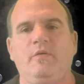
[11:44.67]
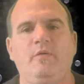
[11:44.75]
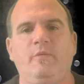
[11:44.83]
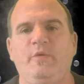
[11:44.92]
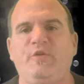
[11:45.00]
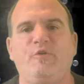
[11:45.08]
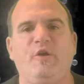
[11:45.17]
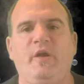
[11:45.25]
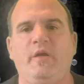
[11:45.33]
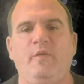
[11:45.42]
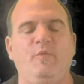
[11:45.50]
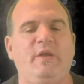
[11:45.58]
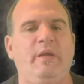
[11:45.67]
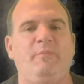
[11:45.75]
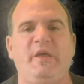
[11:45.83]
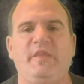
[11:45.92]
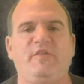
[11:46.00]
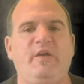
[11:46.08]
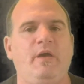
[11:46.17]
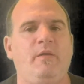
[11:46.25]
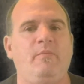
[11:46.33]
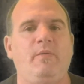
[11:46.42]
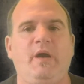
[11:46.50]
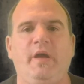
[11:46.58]
with chronic, by the
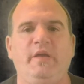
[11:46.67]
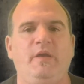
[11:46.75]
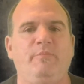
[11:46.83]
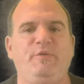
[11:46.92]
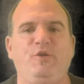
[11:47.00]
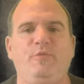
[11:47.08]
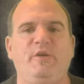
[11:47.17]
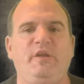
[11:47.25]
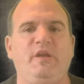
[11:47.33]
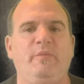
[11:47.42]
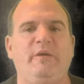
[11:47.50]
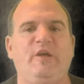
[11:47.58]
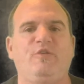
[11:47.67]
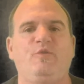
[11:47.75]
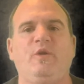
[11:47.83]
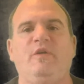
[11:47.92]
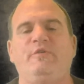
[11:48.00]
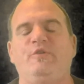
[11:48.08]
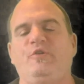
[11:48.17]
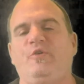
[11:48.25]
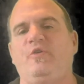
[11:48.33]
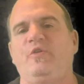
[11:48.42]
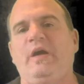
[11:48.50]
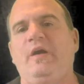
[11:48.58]
time I hit puberty, about 12 years
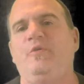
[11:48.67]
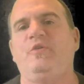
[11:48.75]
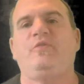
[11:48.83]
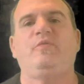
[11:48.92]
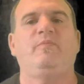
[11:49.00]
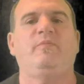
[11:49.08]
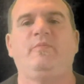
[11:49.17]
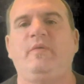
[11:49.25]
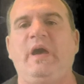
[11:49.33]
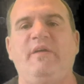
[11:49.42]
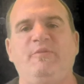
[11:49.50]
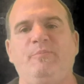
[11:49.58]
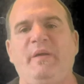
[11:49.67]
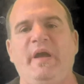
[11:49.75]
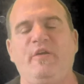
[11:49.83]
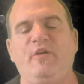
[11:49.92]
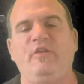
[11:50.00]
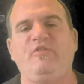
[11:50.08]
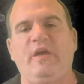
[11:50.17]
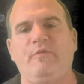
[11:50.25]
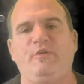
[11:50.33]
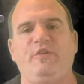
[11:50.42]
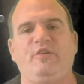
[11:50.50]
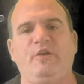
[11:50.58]
old, I was having migraines
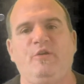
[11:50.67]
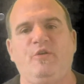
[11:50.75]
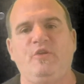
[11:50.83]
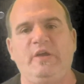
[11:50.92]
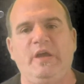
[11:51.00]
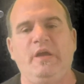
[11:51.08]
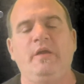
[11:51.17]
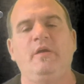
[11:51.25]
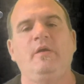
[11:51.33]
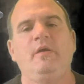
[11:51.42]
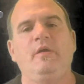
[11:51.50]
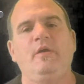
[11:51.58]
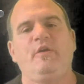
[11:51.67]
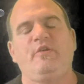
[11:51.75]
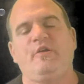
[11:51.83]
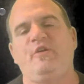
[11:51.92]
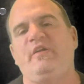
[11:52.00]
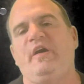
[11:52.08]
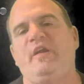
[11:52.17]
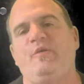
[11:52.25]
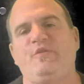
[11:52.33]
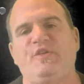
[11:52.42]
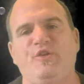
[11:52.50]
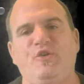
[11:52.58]
every single day. Turned out I
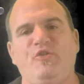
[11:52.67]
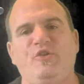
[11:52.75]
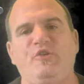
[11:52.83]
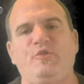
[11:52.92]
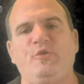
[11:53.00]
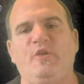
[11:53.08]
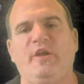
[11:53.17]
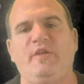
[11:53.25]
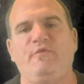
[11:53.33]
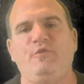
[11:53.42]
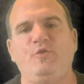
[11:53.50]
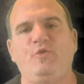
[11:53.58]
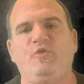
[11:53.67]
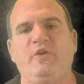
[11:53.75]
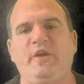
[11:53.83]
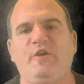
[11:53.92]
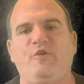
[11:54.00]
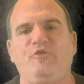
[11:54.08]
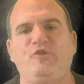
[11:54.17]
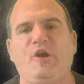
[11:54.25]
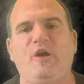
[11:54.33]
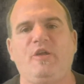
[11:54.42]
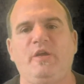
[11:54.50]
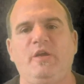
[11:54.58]
was allergic to a lot of foods like
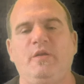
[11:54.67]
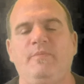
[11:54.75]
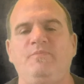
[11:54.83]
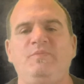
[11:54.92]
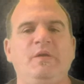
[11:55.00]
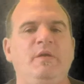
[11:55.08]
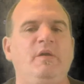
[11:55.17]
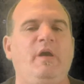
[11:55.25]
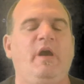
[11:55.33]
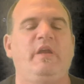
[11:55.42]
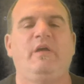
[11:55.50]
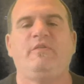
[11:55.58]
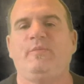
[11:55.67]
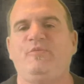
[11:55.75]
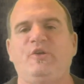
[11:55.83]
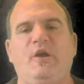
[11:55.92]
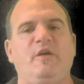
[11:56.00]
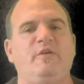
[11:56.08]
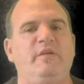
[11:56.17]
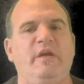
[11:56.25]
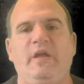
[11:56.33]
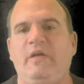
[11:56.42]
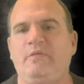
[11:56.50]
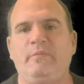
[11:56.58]
chocolate. I'd have some chocolate and
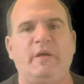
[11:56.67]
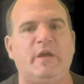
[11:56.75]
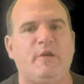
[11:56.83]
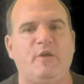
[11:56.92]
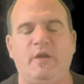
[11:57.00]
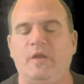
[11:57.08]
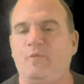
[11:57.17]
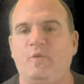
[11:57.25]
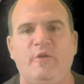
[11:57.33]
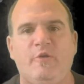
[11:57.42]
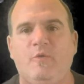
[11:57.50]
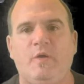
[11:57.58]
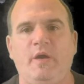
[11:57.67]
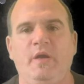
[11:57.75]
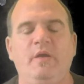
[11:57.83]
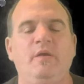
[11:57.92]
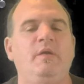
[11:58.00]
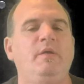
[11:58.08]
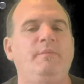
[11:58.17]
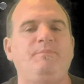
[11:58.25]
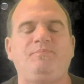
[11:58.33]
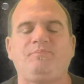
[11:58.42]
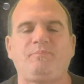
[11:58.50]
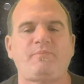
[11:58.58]
I'd have a migraine and wonder why.
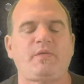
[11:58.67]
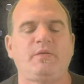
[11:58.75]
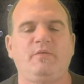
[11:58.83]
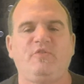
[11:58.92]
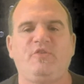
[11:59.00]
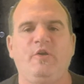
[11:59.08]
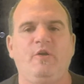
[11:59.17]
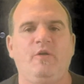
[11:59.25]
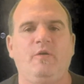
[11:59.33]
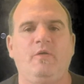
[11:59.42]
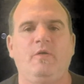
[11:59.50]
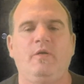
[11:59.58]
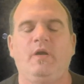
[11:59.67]
So